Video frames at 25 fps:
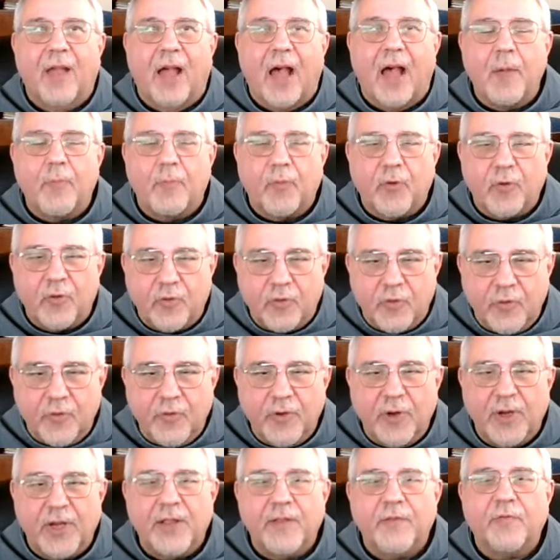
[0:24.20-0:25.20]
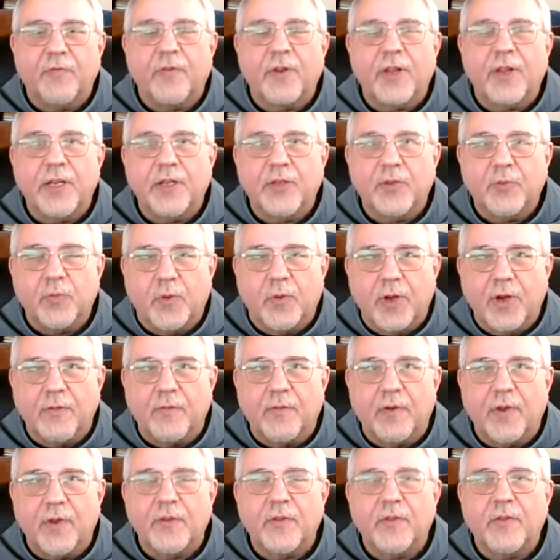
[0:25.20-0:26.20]
opportunity for each one
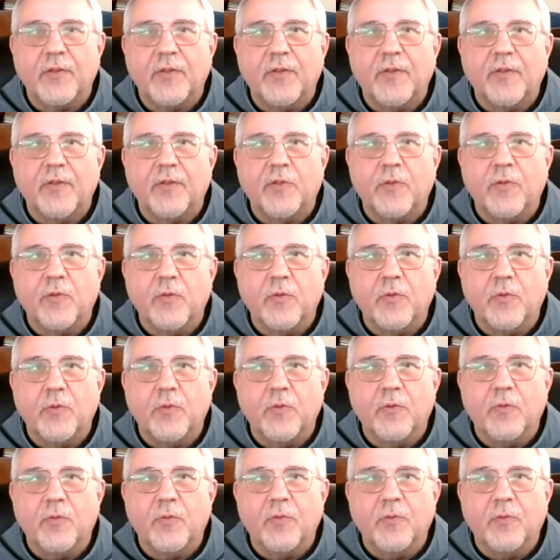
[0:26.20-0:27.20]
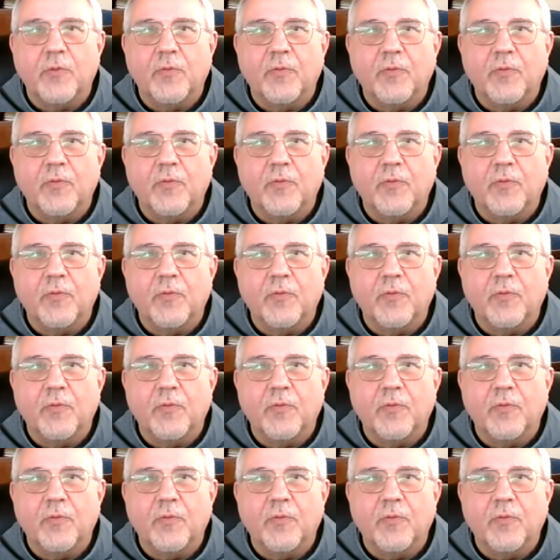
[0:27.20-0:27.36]
of us to